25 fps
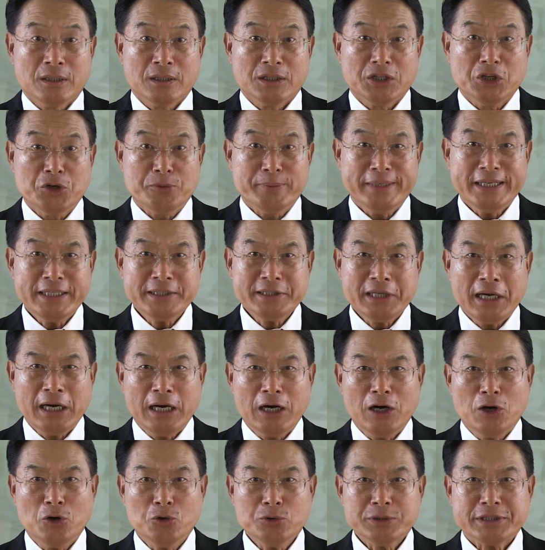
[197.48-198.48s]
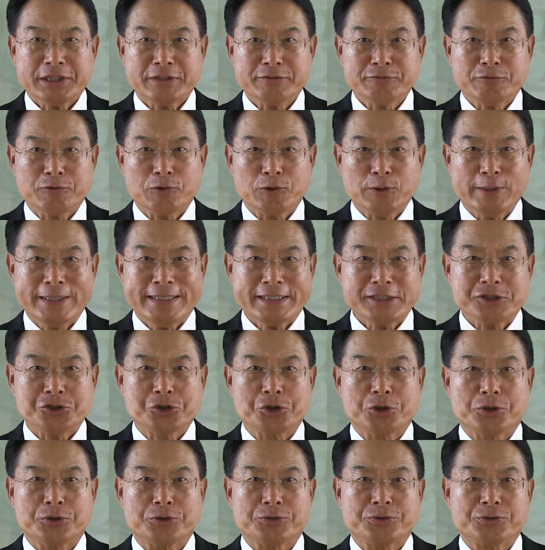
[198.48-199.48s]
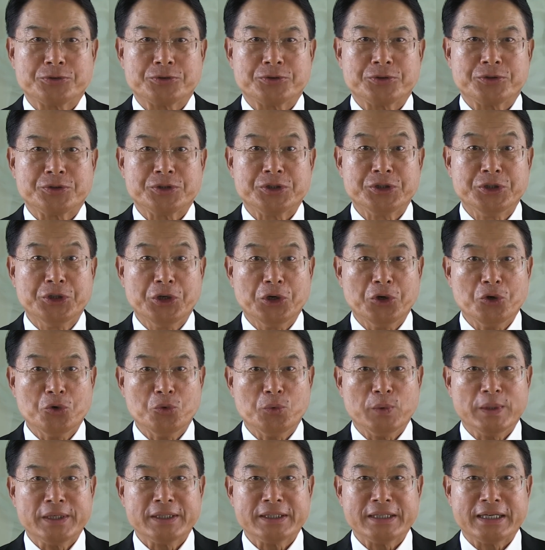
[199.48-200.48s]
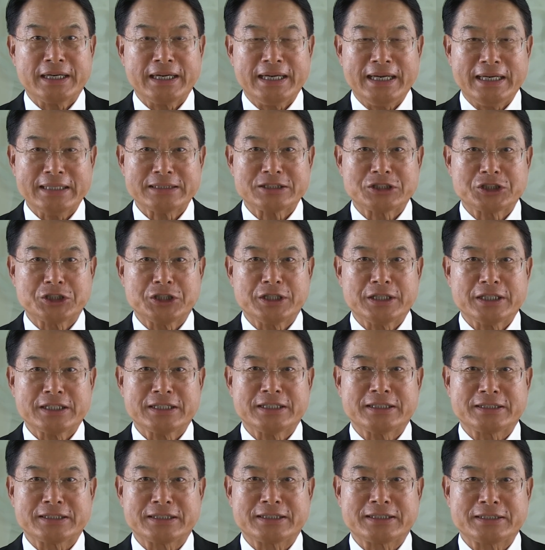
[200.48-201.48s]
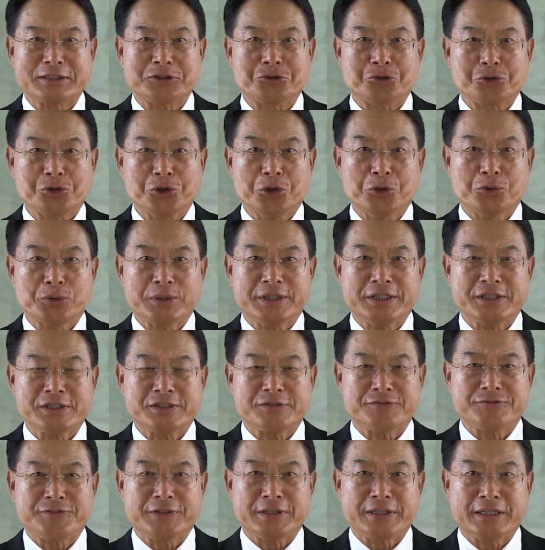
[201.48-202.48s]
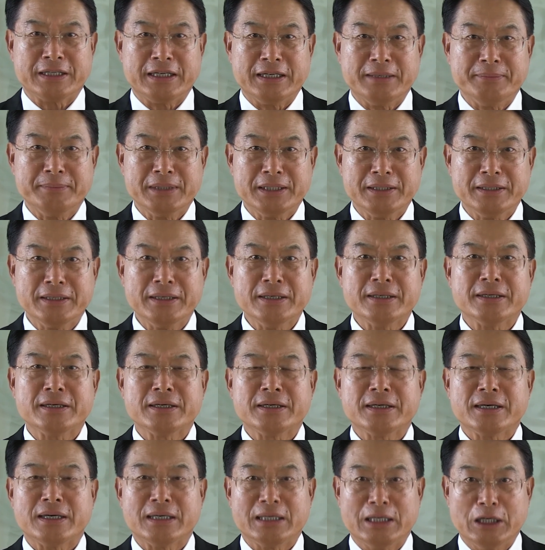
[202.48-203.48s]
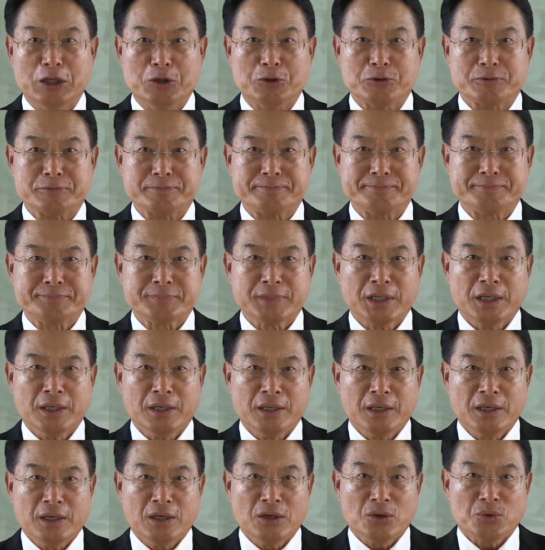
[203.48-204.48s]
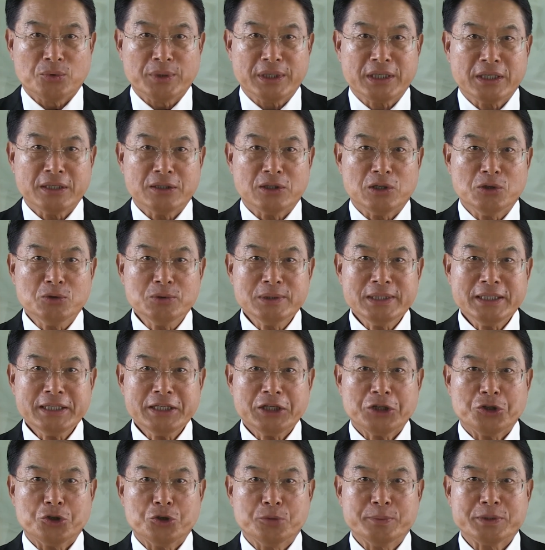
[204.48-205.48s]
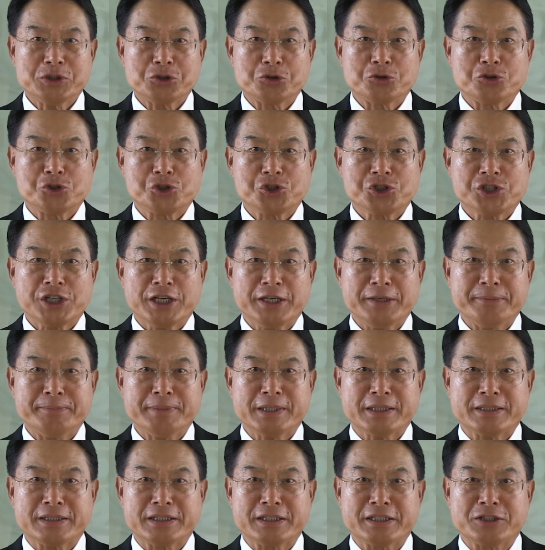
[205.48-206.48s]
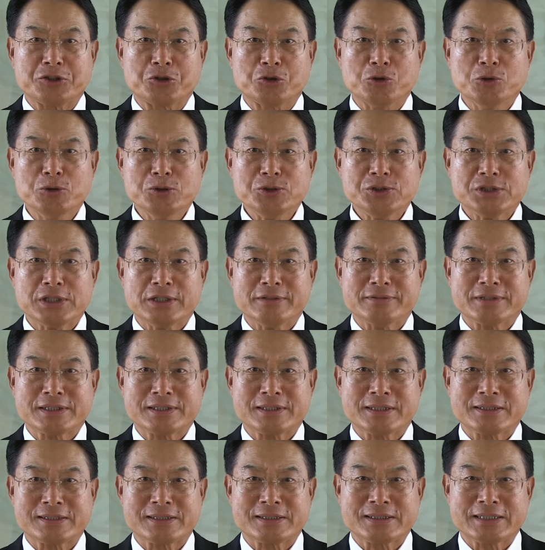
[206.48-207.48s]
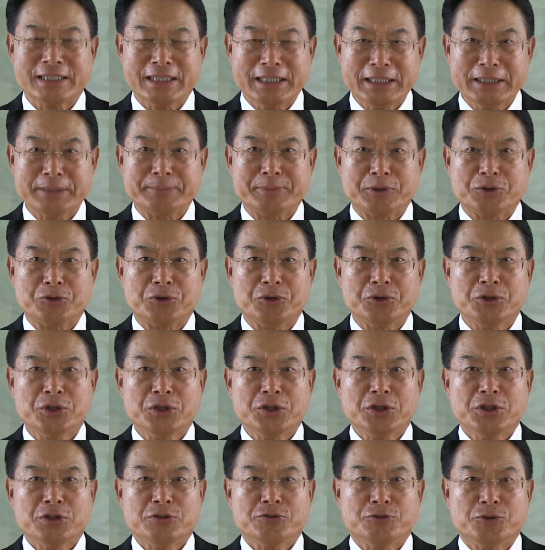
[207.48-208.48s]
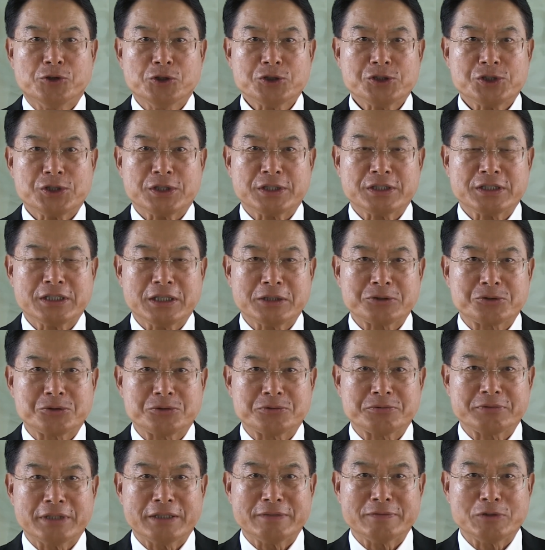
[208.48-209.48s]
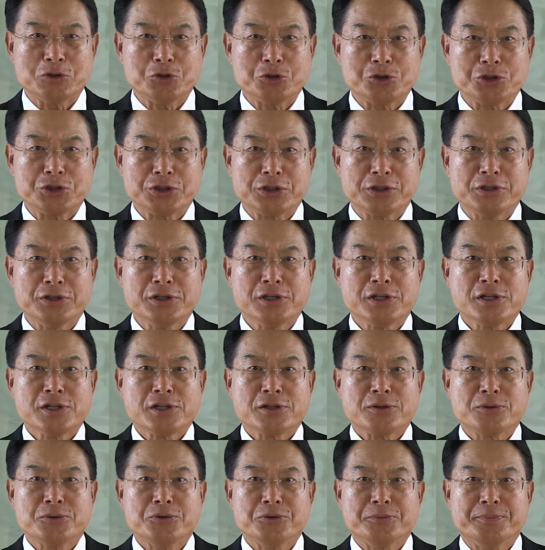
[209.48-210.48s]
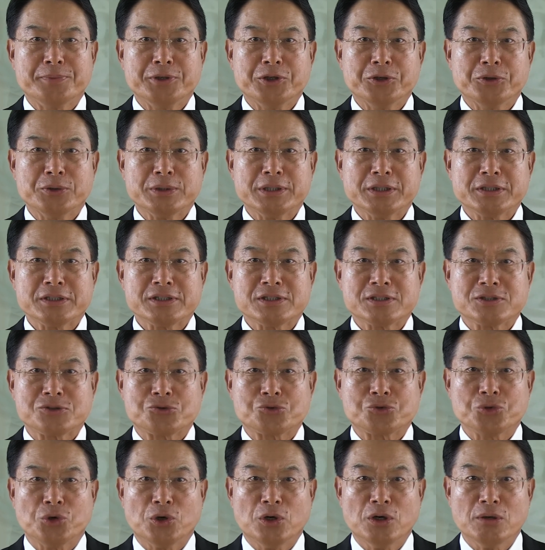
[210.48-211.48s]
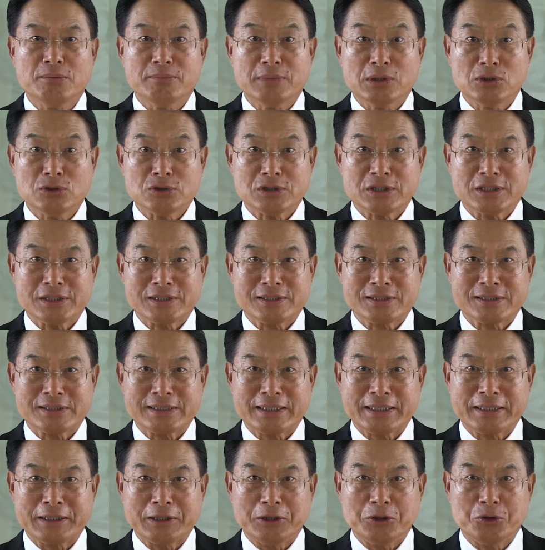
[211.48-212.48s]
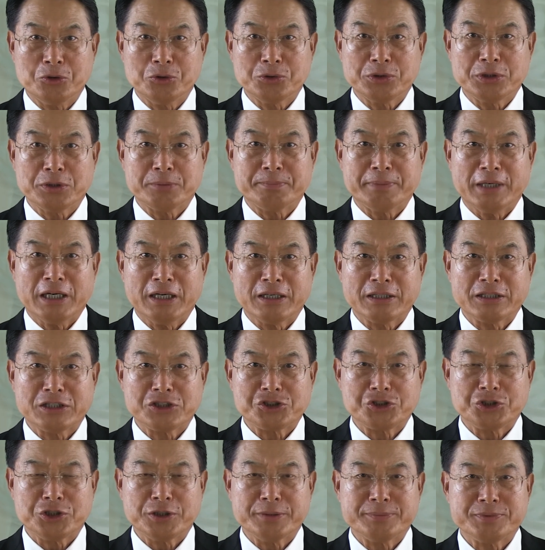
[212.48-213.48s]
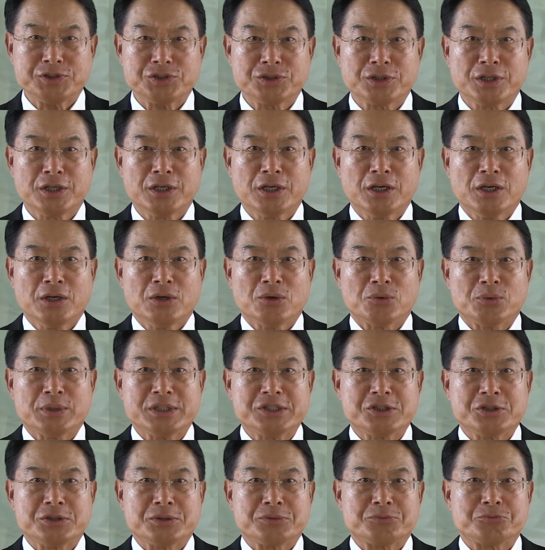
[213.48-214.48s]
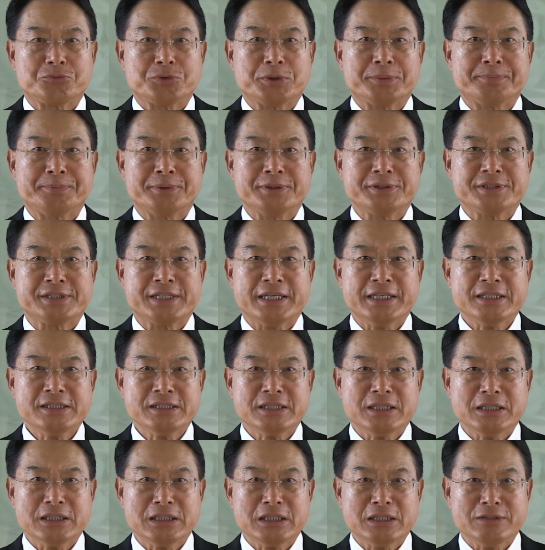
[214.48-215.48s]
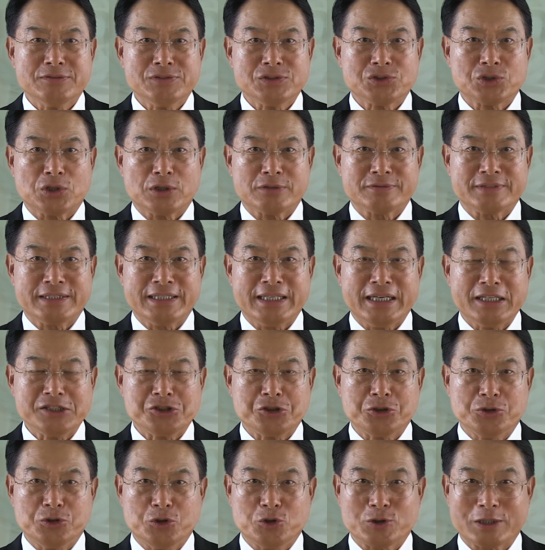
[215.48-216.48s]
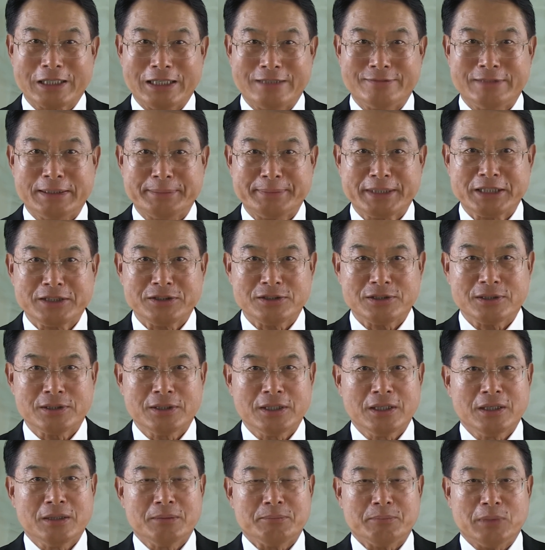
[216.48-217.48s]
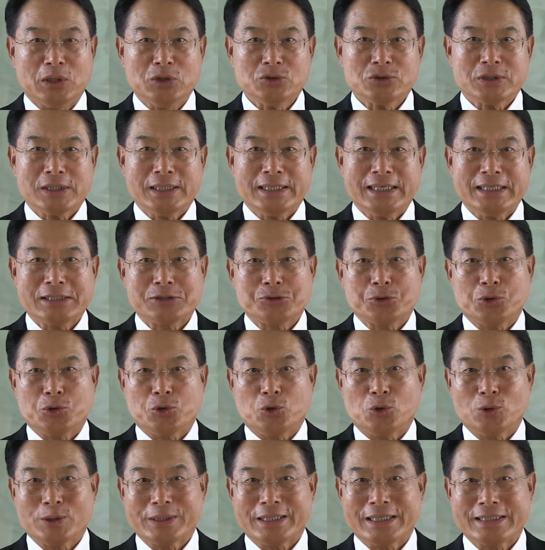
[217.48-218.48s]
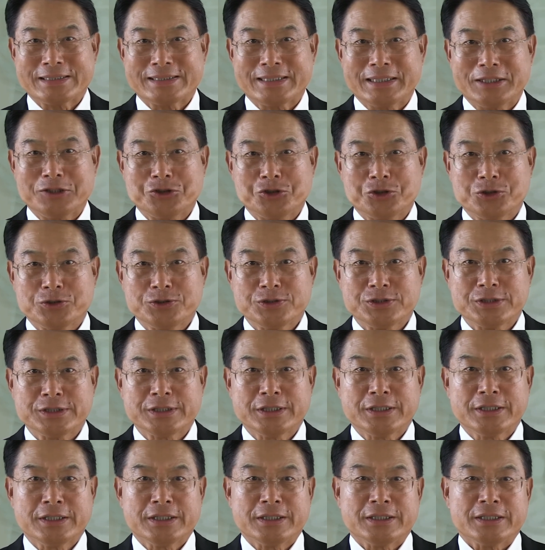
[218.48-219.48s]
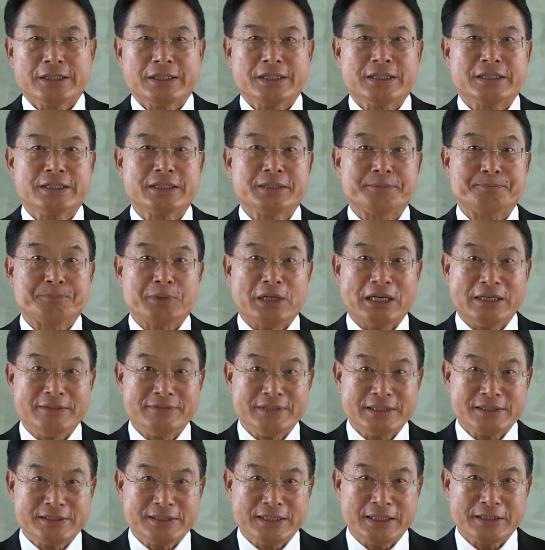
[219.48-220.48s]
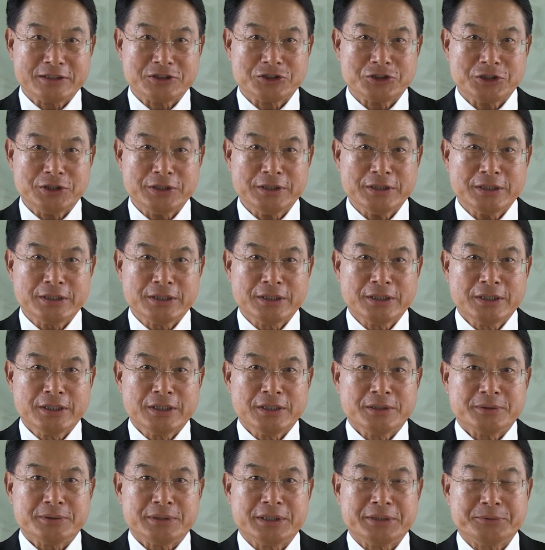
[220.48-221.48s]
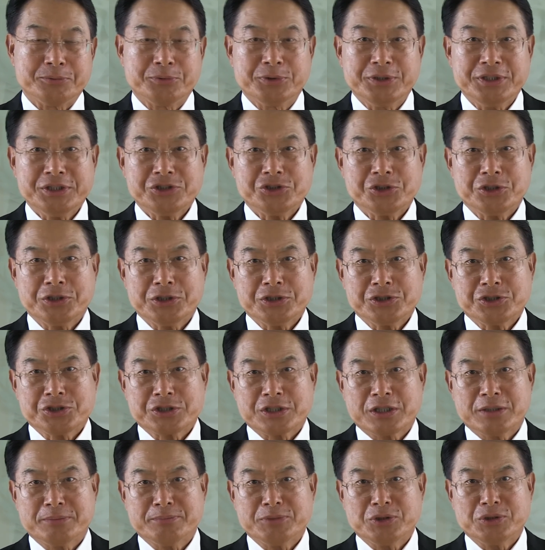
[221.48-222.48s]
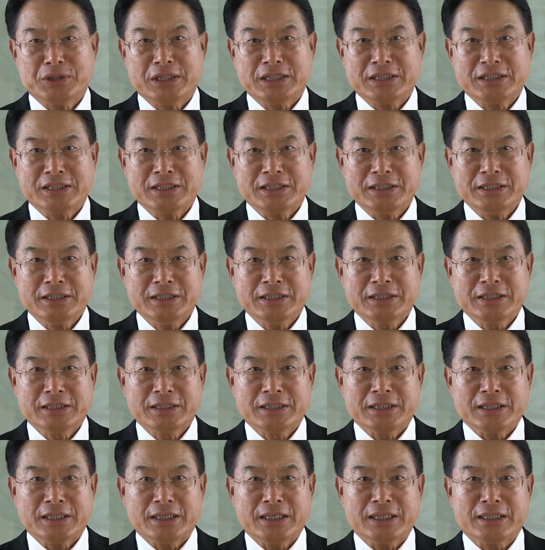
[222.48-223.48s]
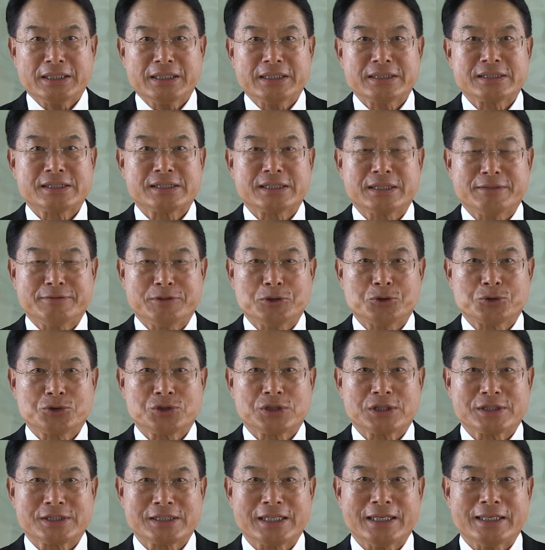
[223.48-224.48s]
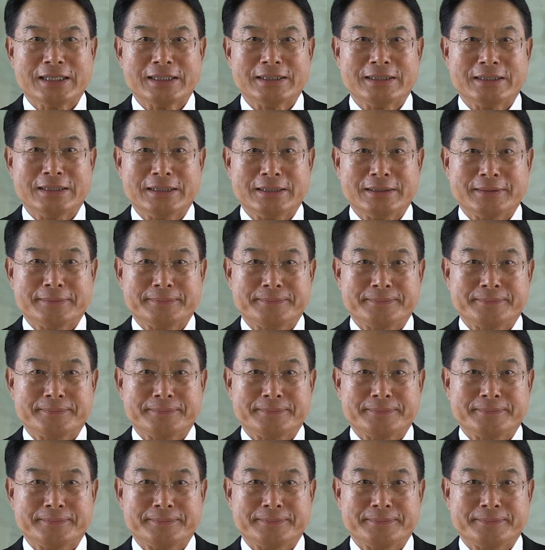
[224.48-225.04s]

No matter how influential, no one actor can control this phenomena alone. We can only hope to shape an inclusive and sustainable fourth industrial revolution through building strong multi-stakeholder partnerships with representatives of national governments, multilateral organizations, and the private sector, the research community, and the civil society.